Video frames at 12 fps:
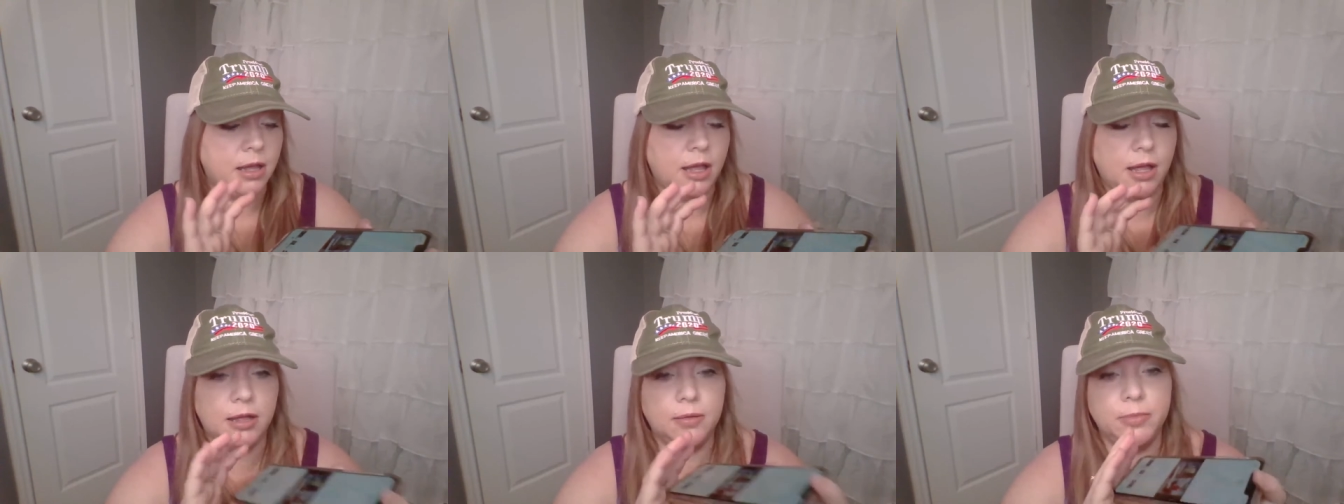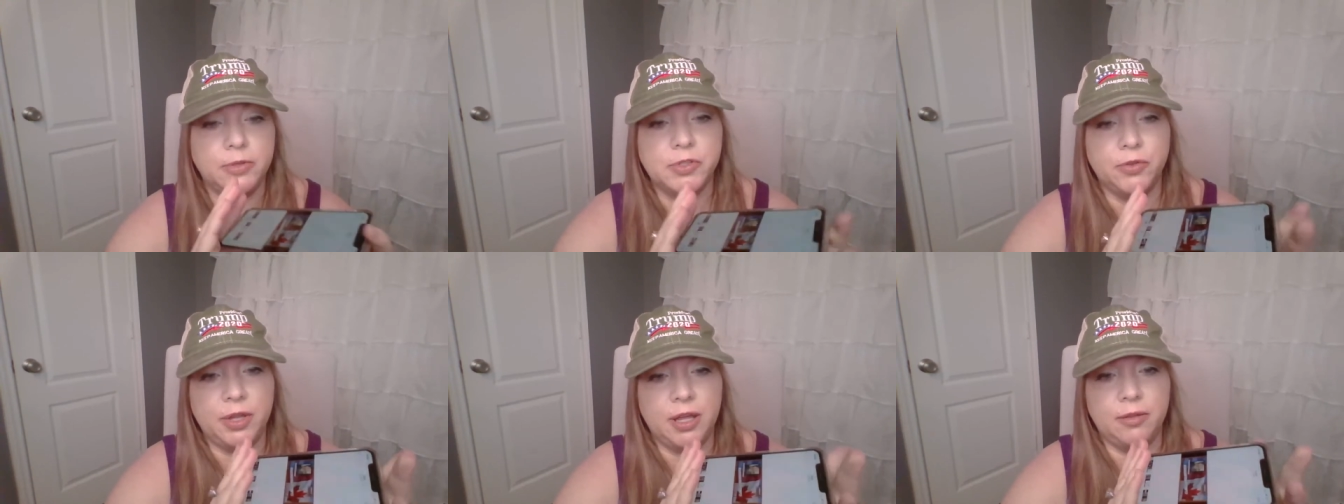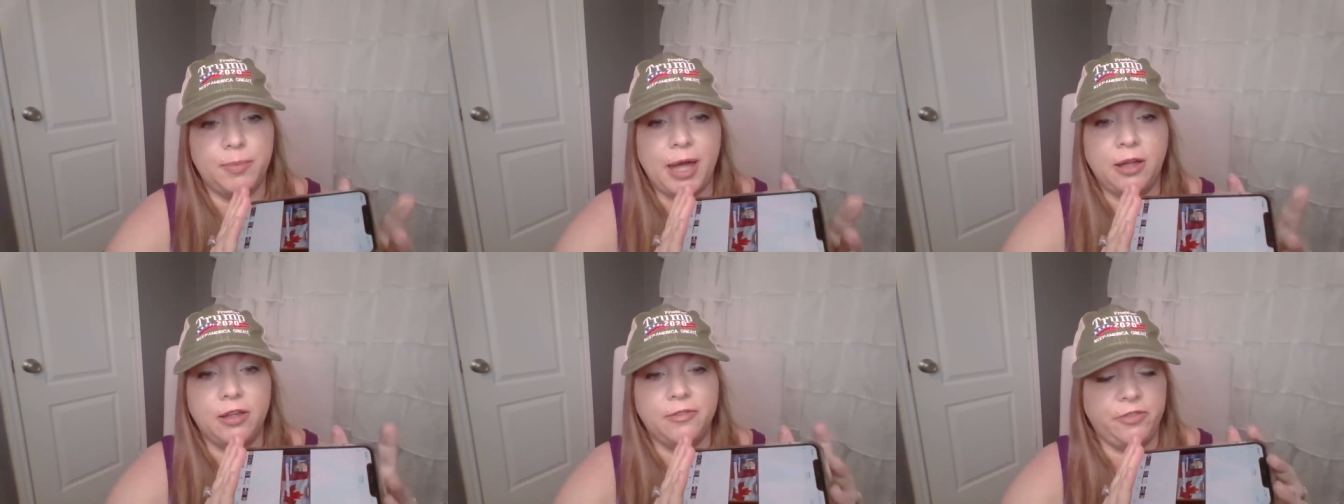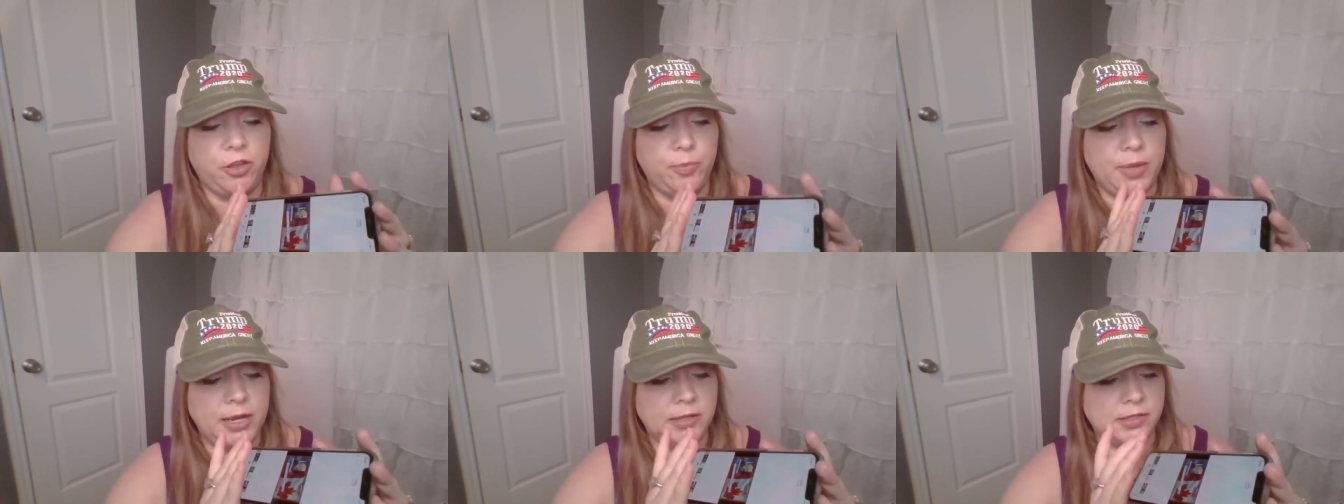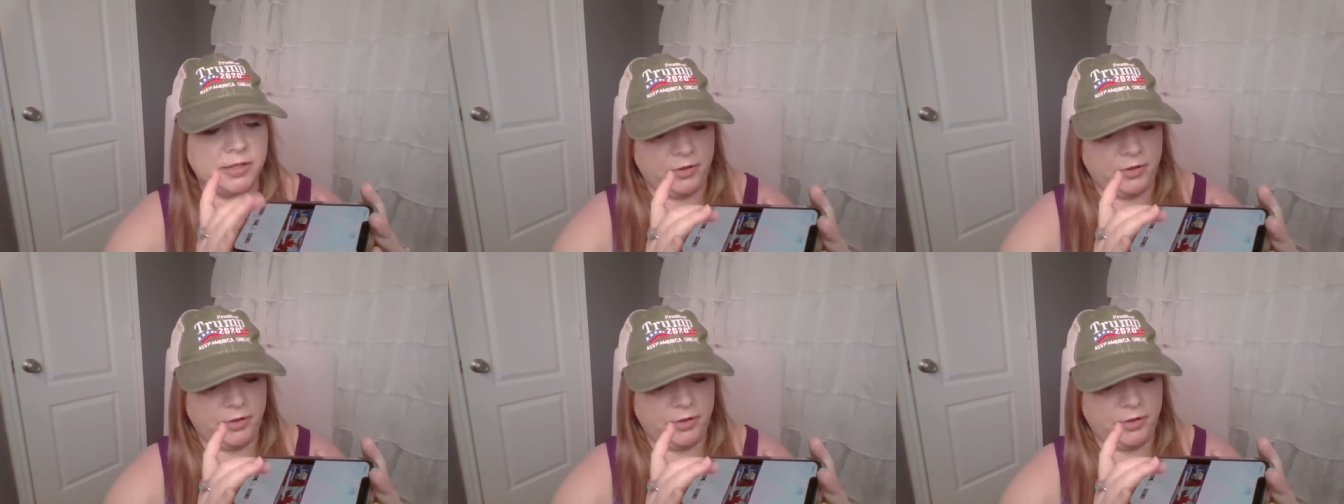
Um, was only about a few minutes